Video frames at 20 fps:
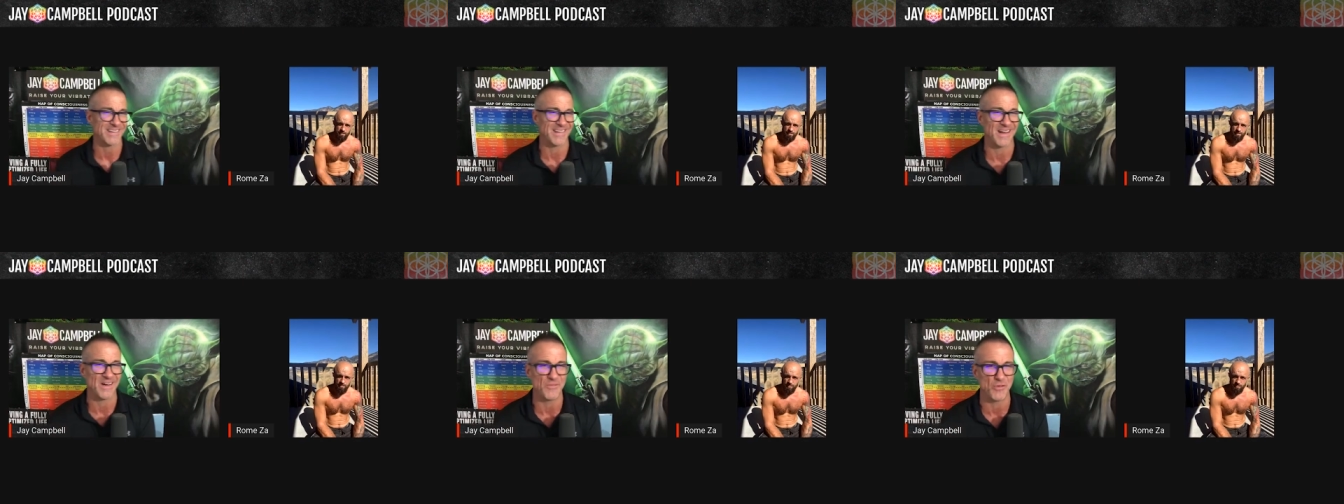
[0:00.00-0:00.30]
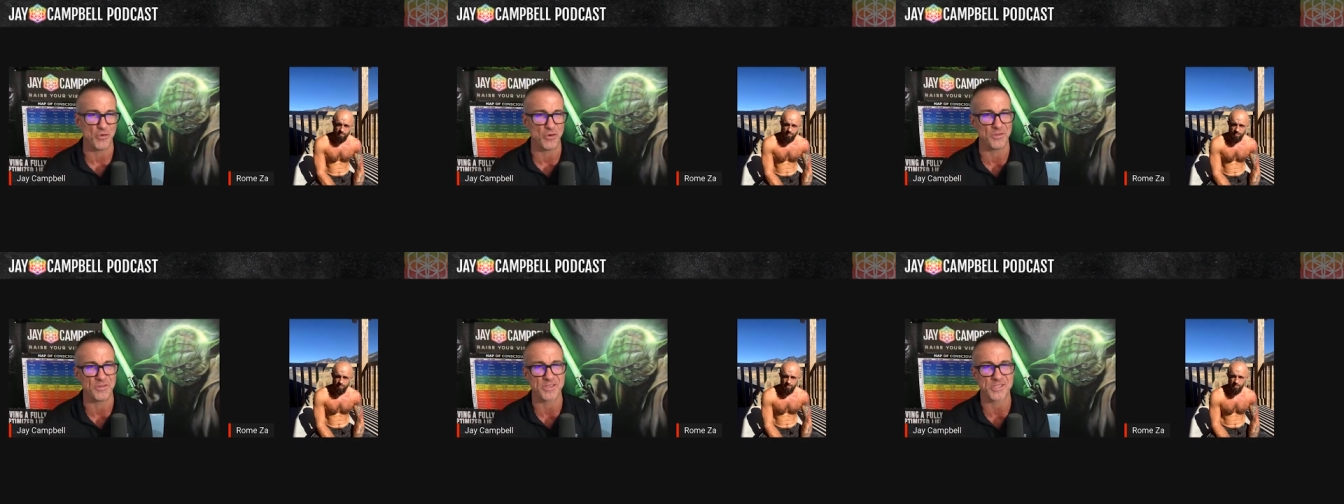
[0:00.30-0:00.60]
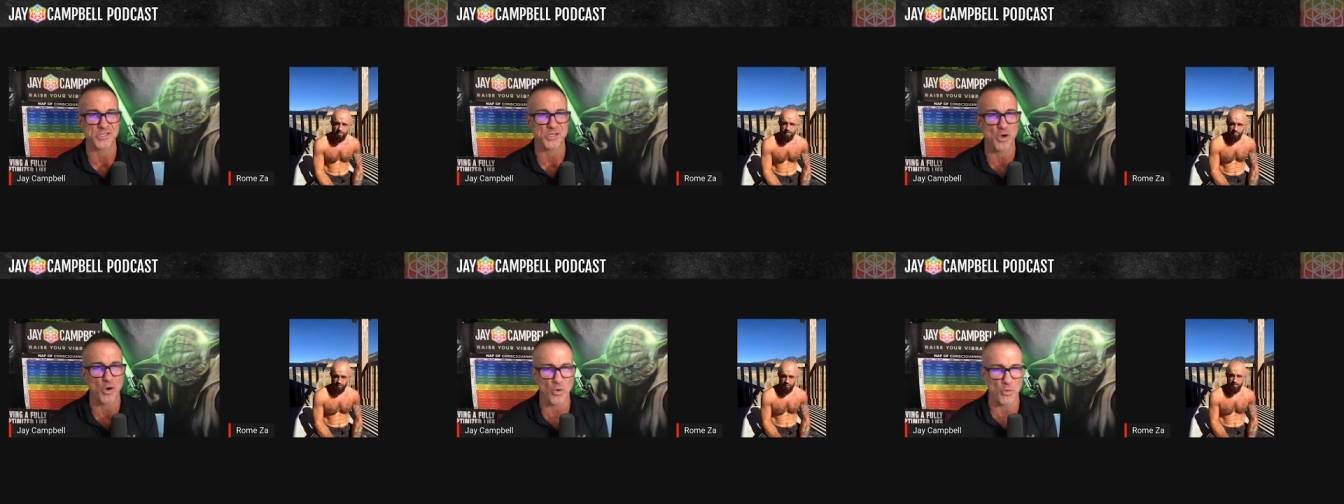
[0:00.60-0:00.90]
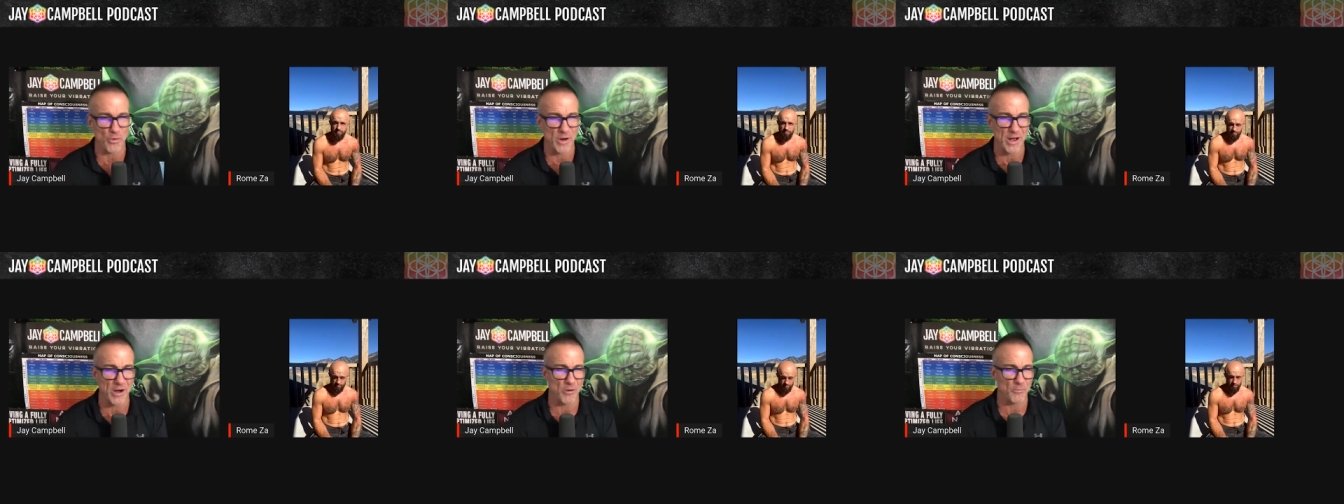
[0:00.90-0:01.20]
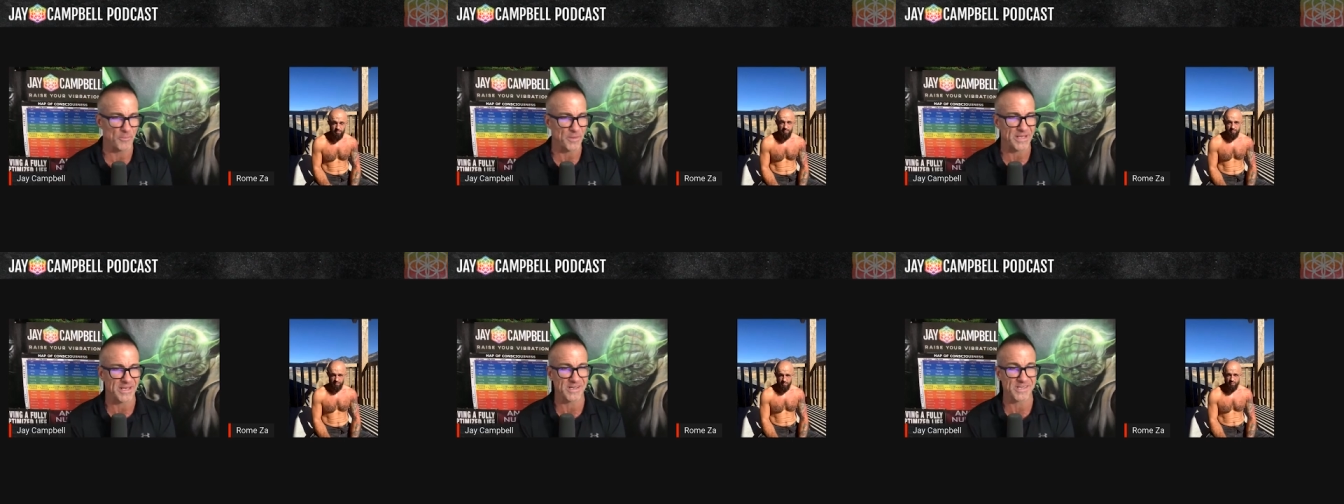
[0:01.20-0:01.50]
level in the soul
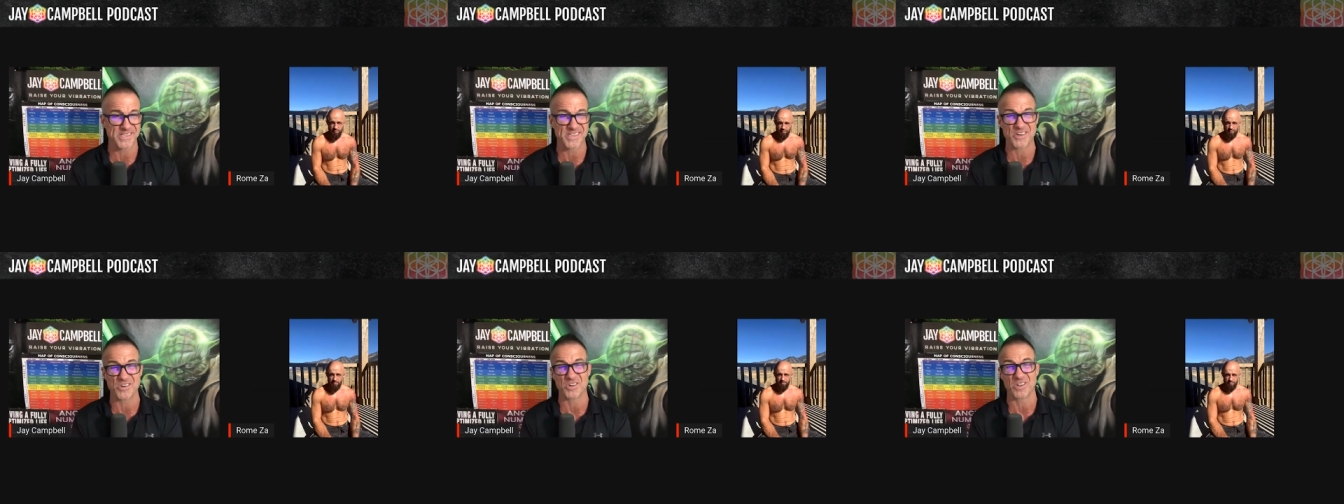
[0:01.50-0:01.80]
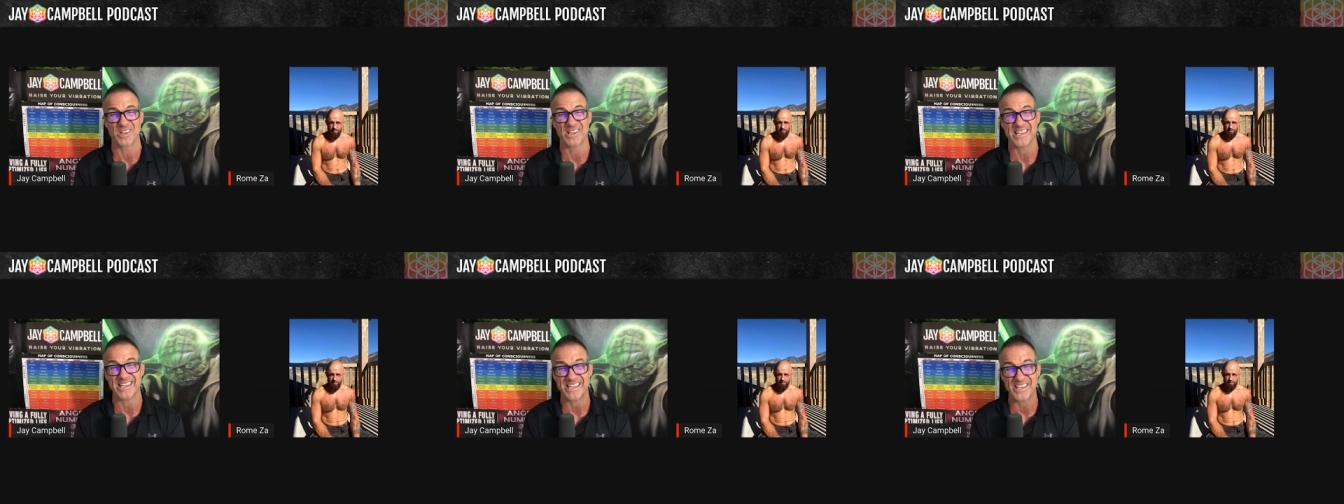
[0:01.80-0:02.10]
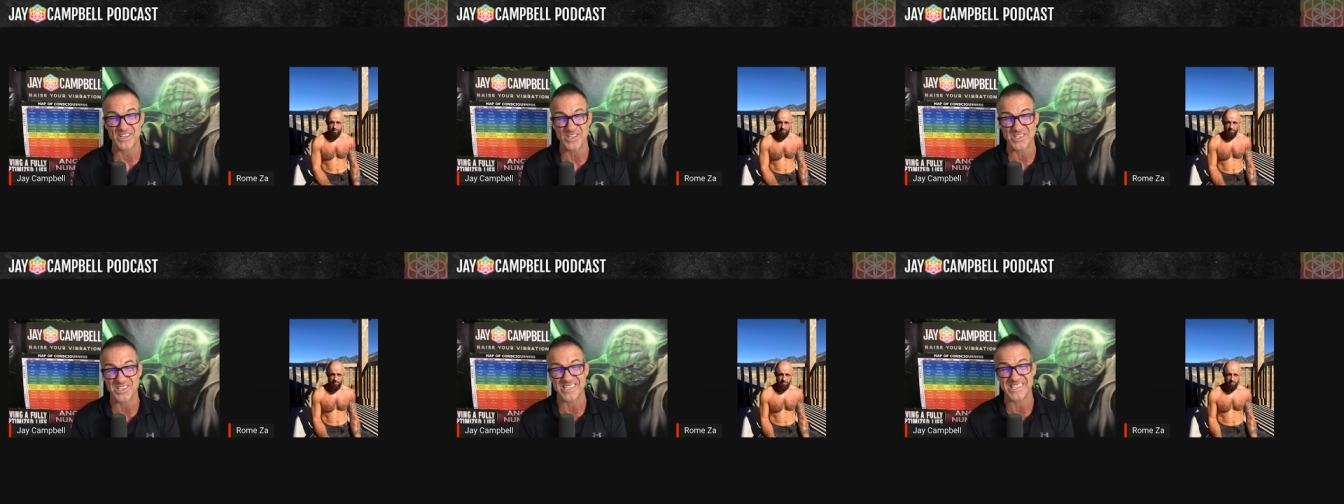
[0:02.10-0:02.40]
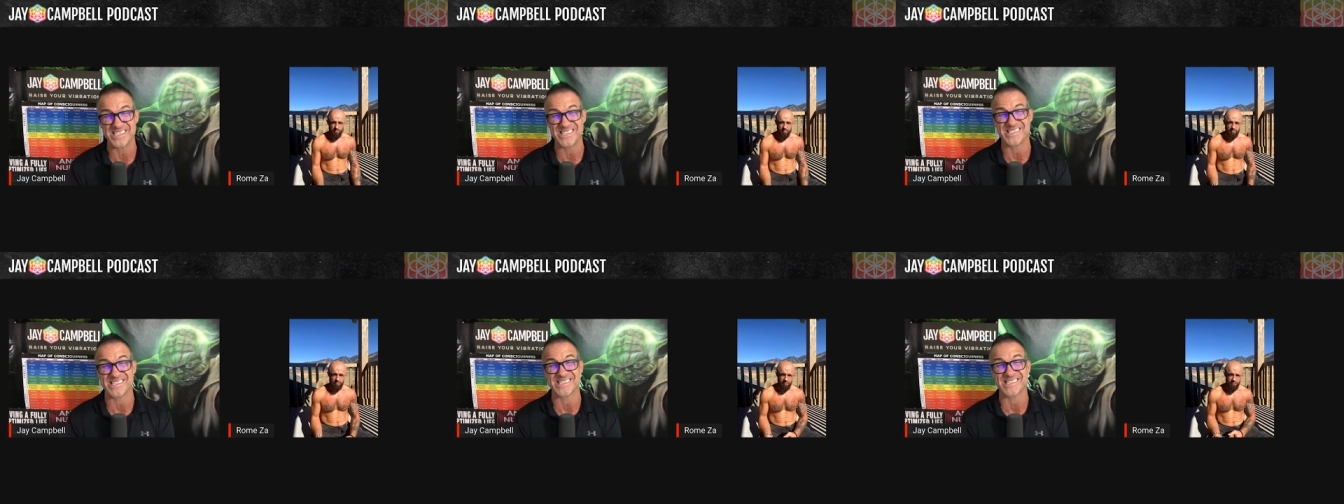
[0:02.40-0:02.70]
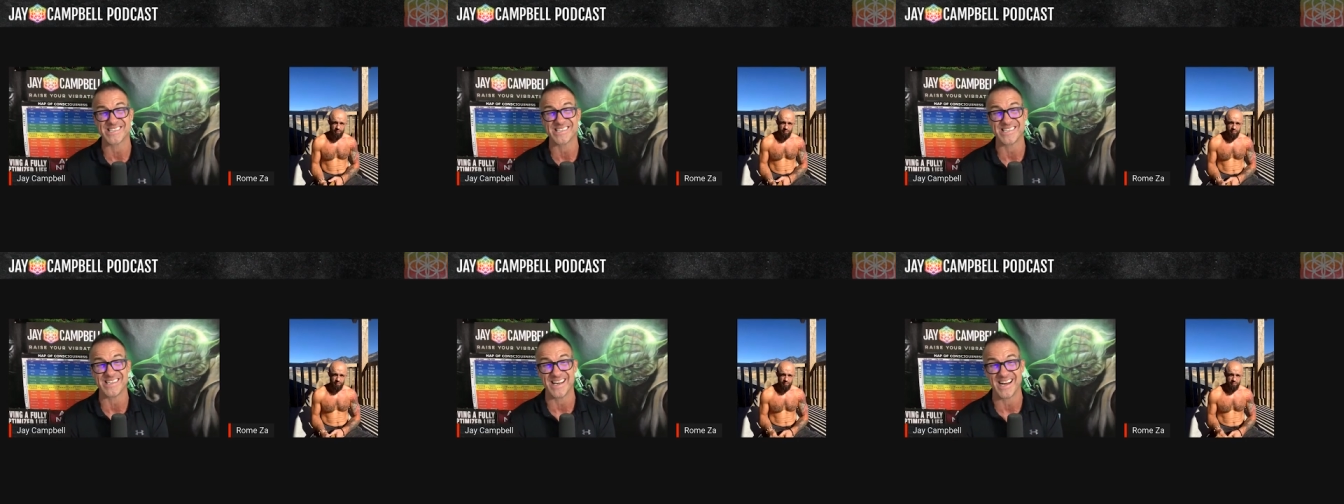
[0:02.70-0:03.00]
realm because they're literally
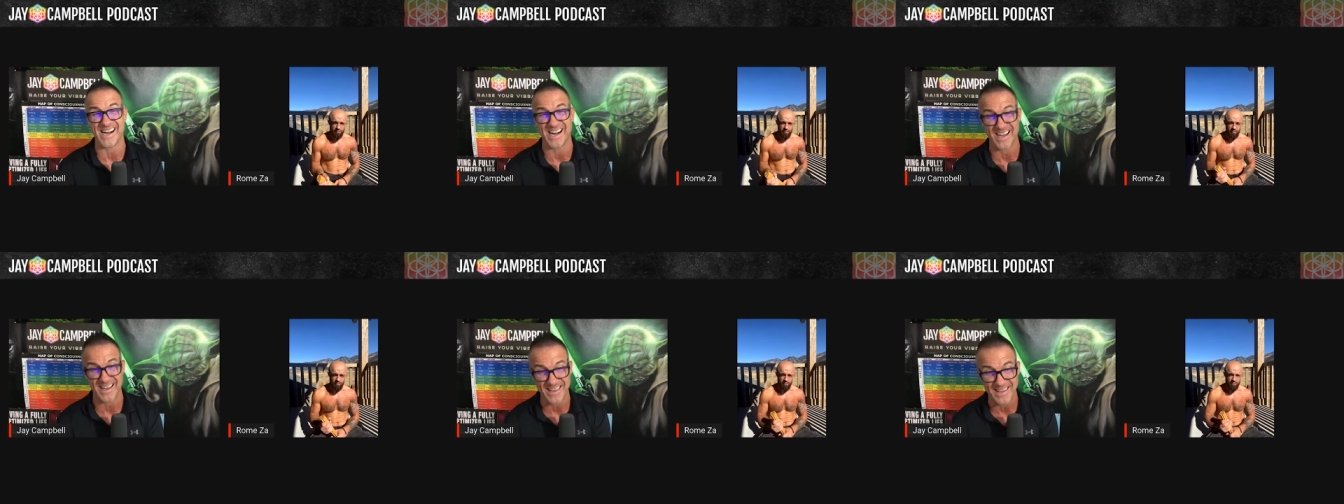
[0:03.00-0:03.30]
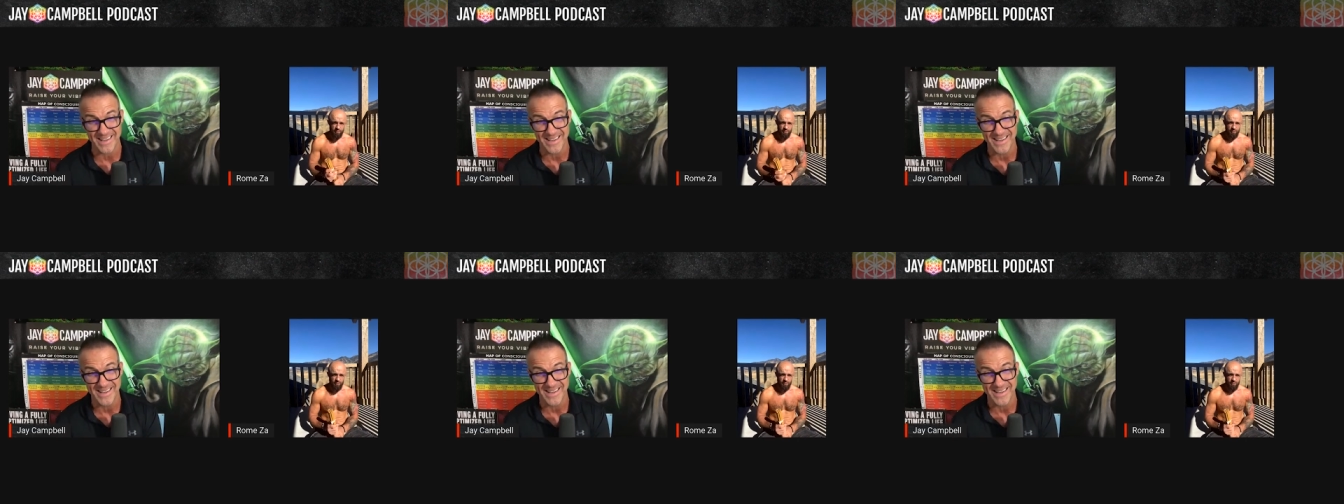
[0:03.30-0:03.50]
stuck